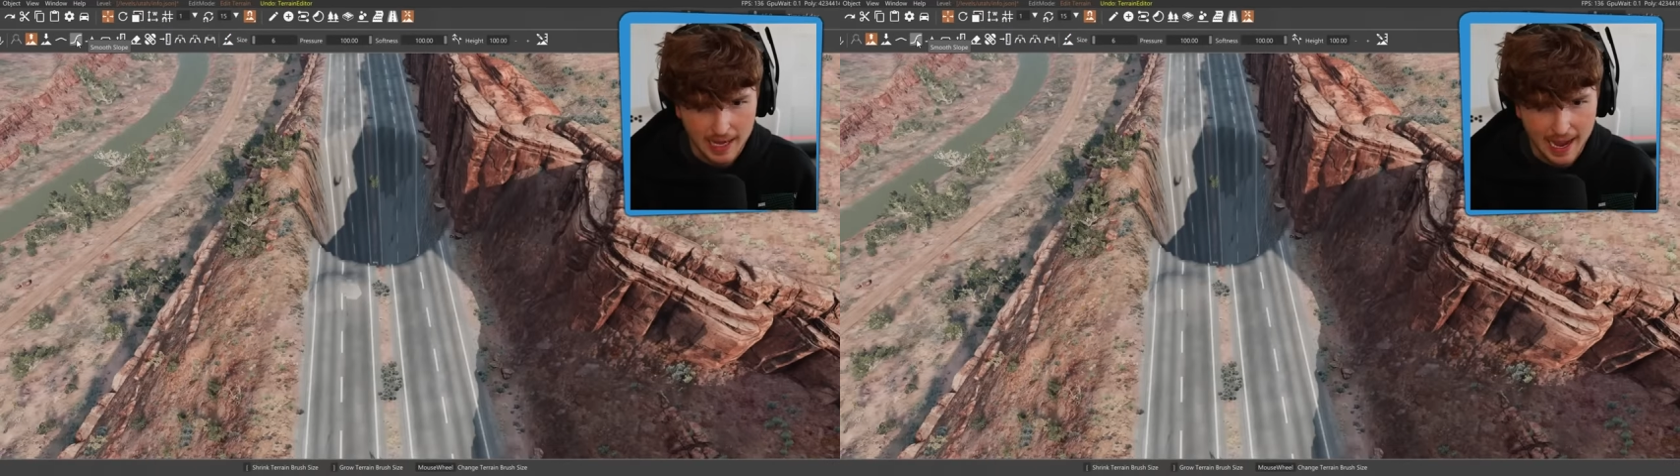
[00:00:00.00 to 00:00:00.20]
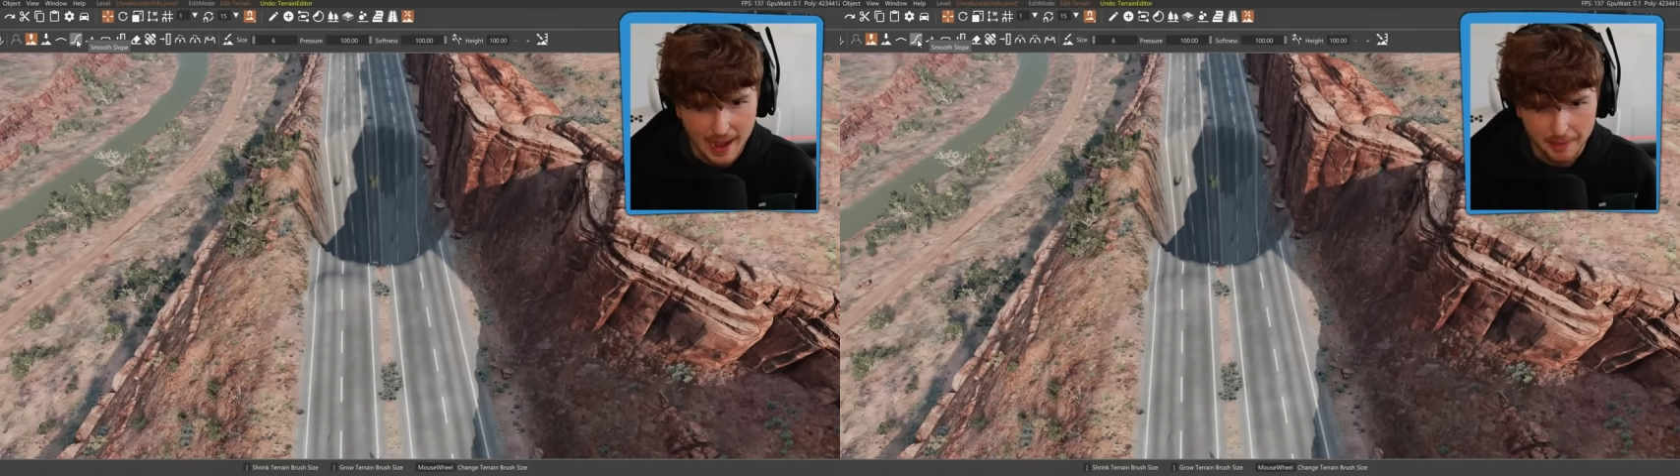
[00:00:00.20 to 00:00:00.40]

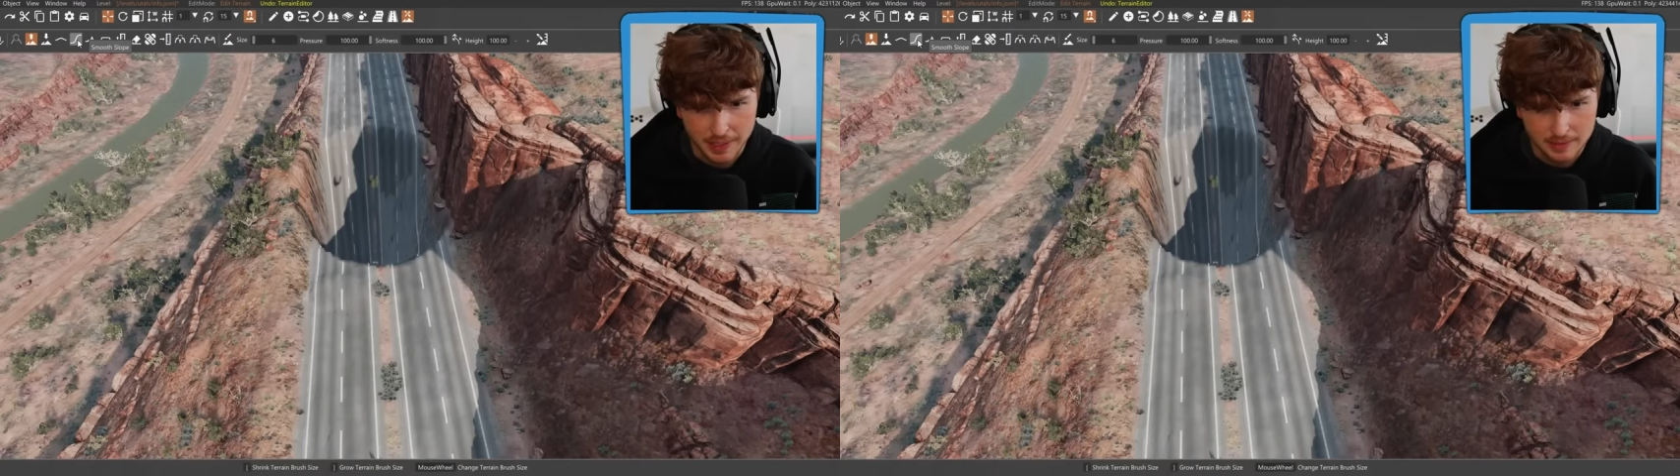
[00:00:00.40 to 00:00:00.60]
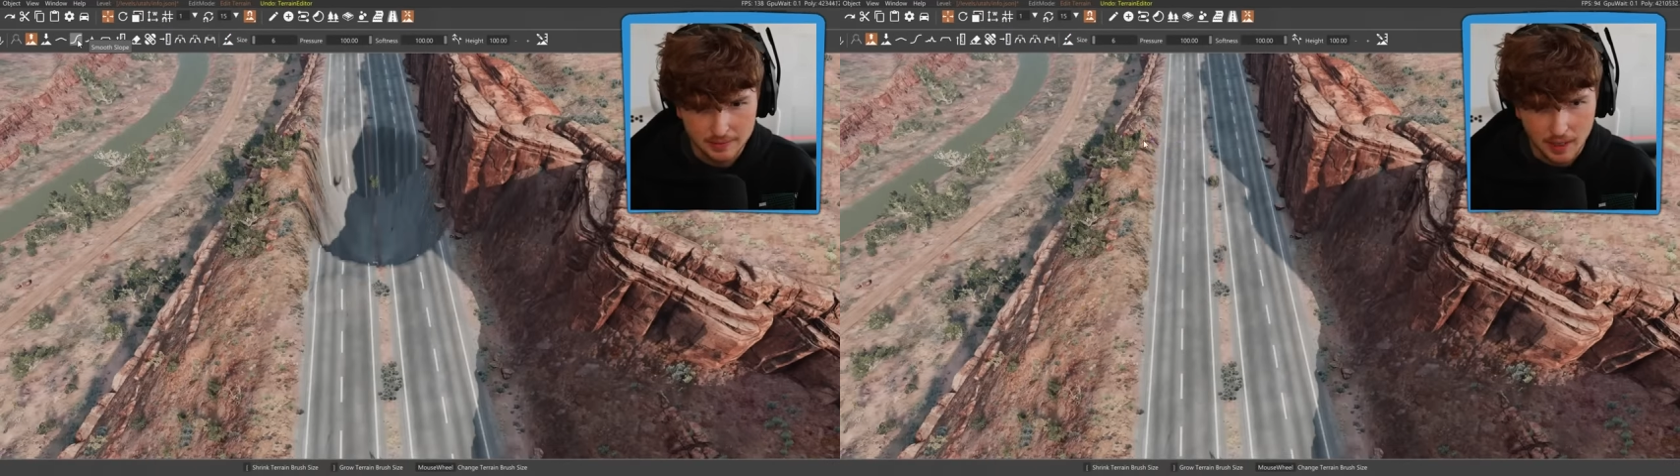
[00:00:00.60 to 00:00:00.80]

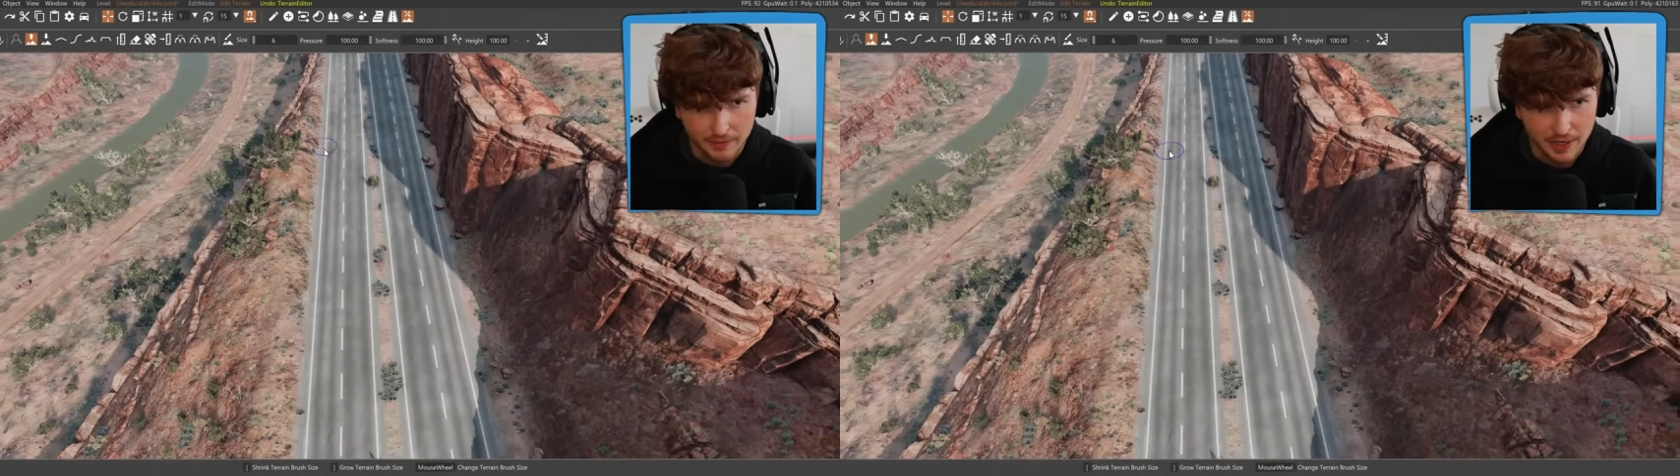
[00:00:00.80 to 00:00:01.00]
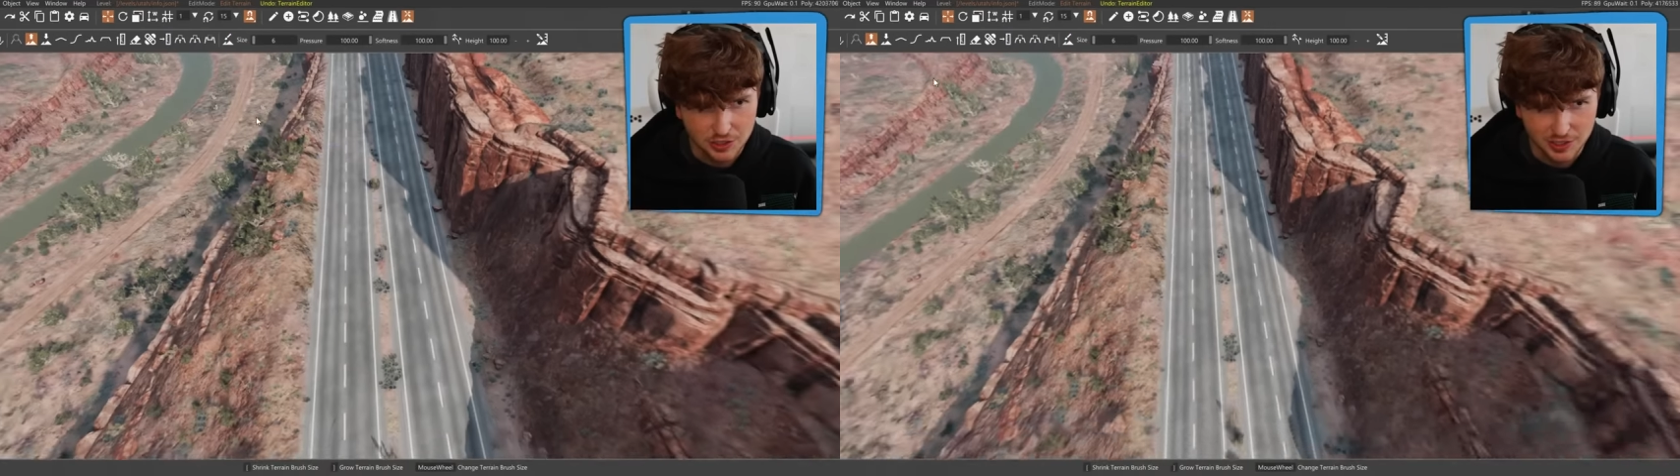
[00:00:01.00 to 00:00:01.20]
happen
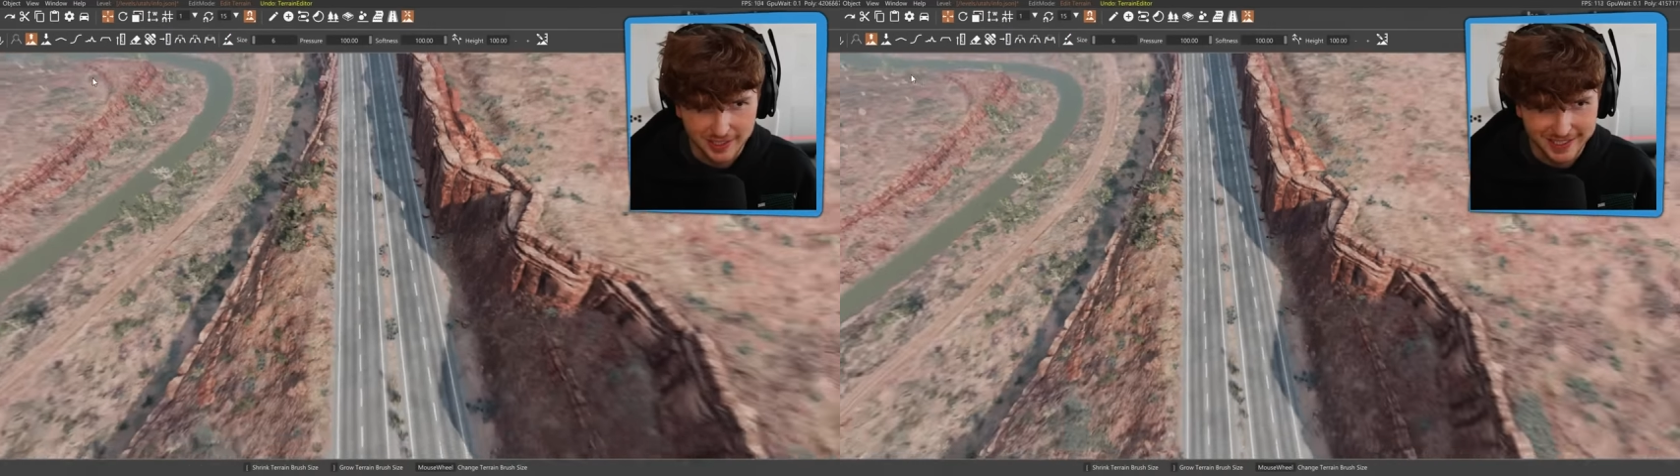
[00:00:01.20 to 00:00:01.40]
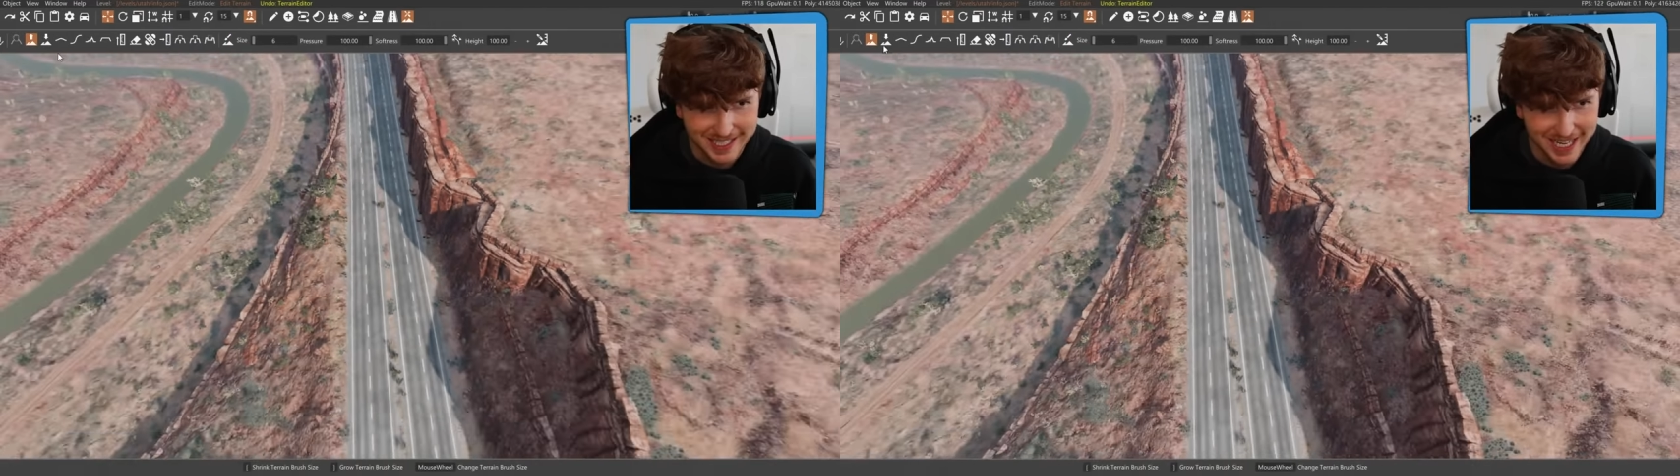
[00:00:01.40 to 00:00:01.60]
if I
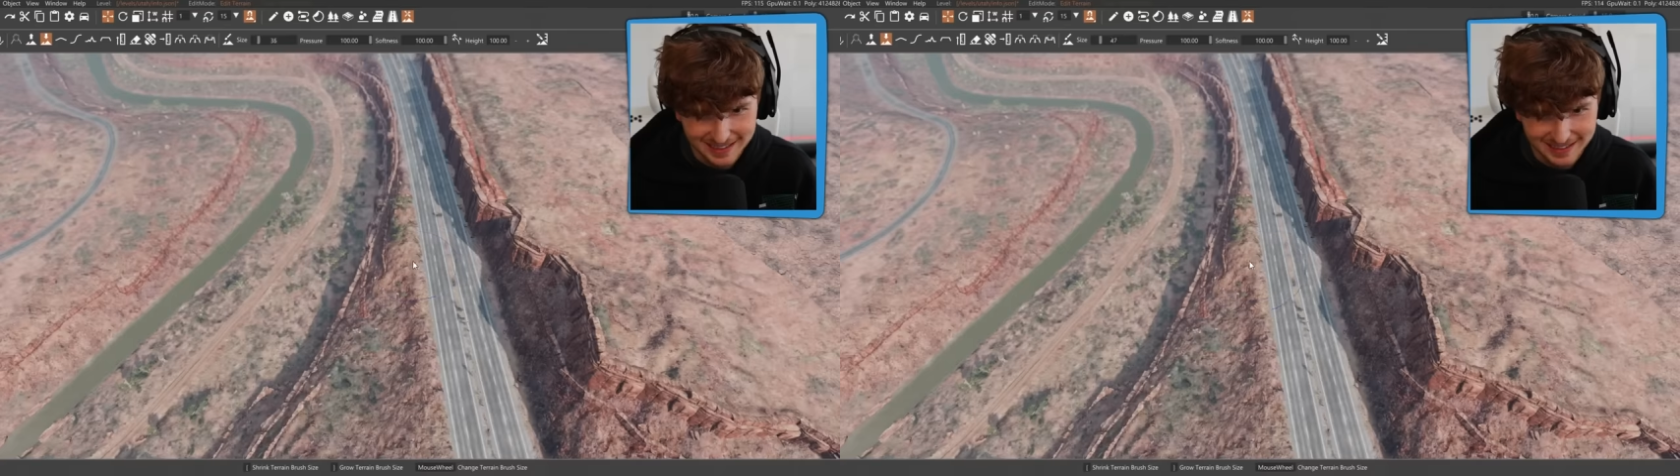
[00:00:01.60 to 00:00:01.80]
just